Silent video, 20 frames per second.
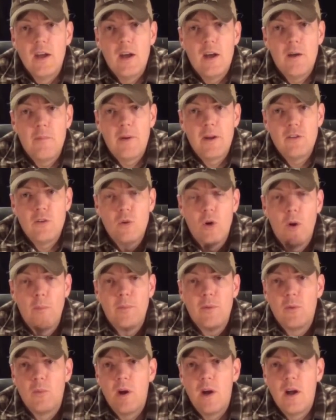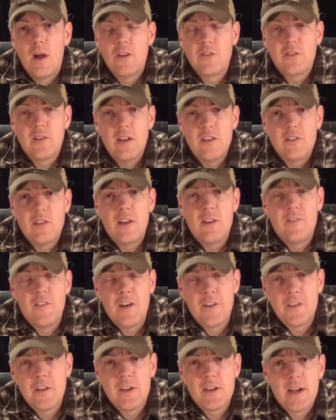I do hope you're well. Stay safe
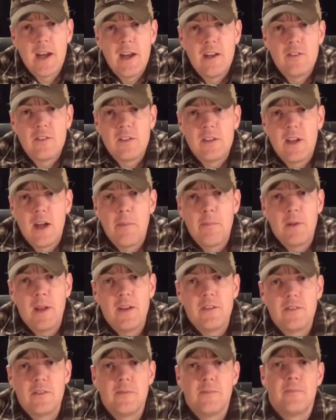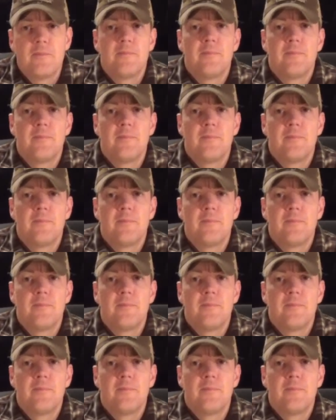out there, guys, and God bless.